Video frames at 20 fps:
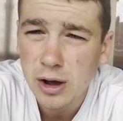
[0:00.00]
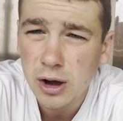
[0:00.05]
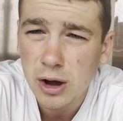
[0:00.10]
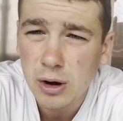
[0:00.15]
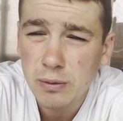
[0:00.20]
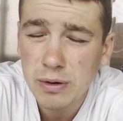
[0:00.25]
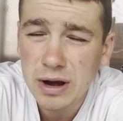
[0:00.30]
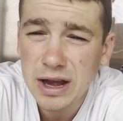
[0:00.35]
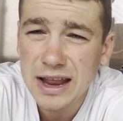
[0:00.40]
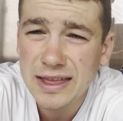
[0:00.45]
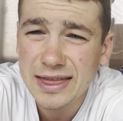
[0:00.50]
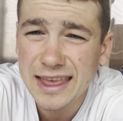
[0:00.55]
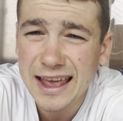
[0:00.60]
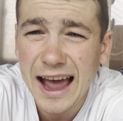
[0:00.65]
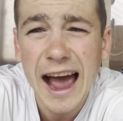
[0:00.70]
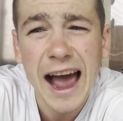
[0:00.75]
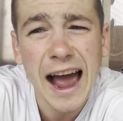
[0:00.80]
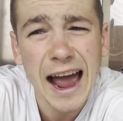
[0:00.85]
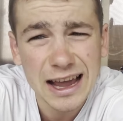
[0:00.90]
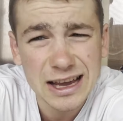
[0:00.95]
We need the
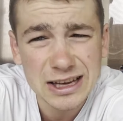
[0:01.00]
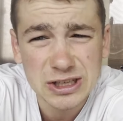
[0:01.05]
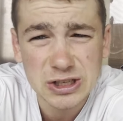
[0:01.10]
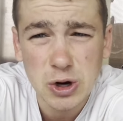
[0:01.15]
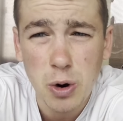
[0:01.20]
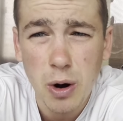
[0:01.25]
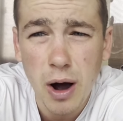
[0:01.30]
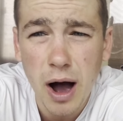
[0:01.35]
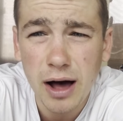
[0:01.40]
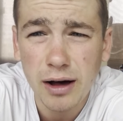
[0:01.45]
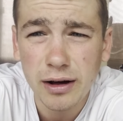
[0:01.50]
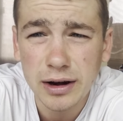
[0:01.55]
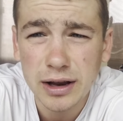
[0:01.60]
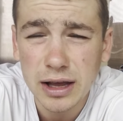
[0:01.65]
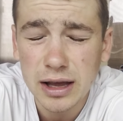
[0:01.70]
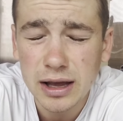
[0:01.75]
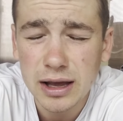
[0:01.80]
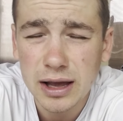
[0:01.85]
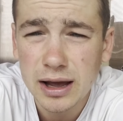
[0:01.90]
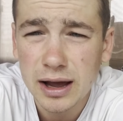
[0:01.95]
highest
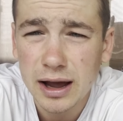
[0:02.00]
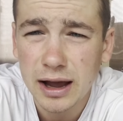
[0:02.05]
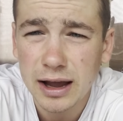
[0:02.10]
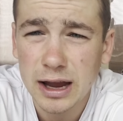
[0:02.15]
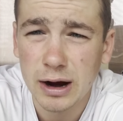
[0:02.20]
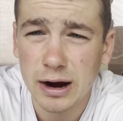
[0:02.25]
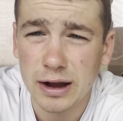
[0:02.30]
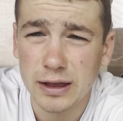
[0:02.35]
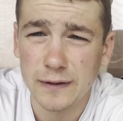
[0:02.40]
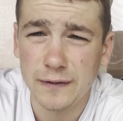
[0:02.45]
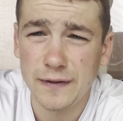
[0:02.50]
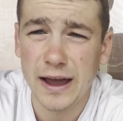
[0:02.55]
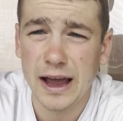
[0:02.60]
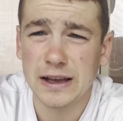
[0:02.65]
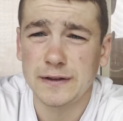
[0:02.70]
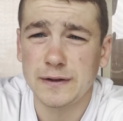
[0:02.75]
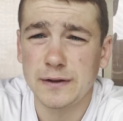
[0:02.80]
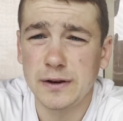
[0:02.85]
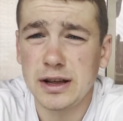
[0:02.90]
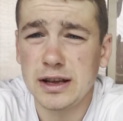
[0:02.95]
quality here on the
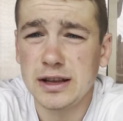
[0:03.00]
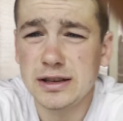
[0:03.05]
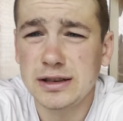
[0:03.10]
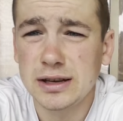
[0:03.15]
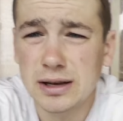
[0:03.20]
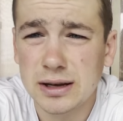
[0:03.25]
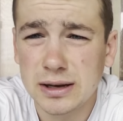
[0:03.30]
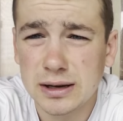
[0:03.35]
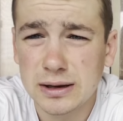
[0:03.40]
Fast Foodies.